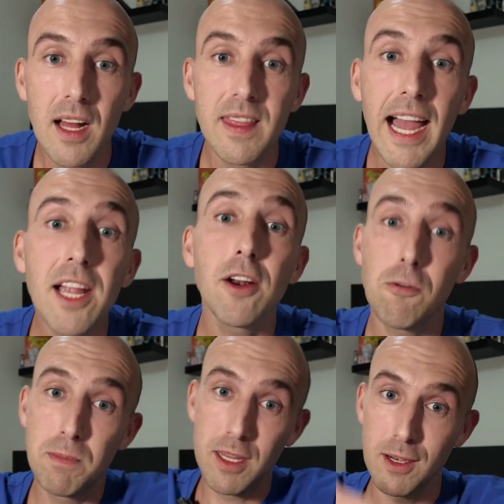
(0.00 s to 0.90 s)
that could
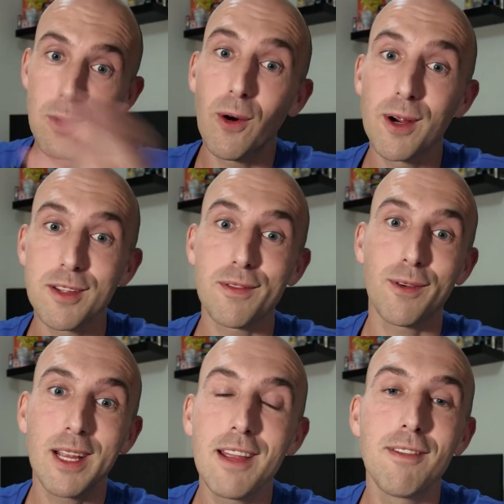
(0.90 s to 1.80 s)
open the doors
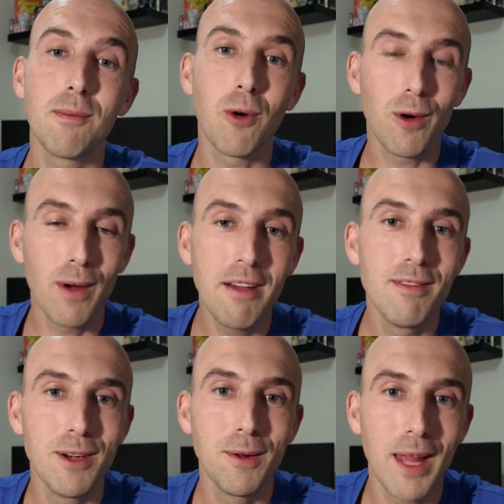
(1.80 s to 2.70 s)
for even more
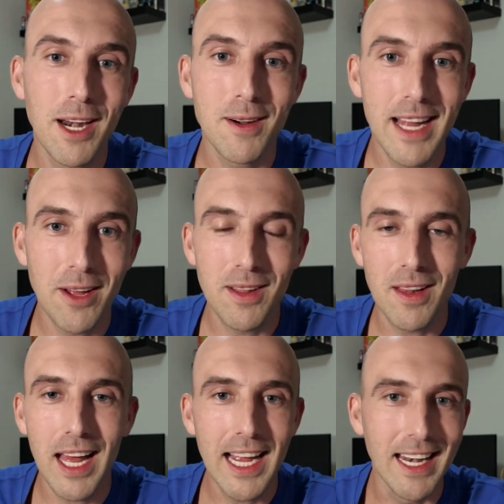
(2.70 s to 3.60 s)
revenue later down the
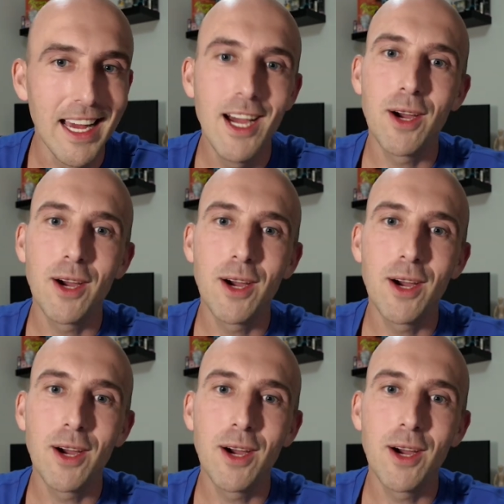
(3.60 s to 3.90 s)
line.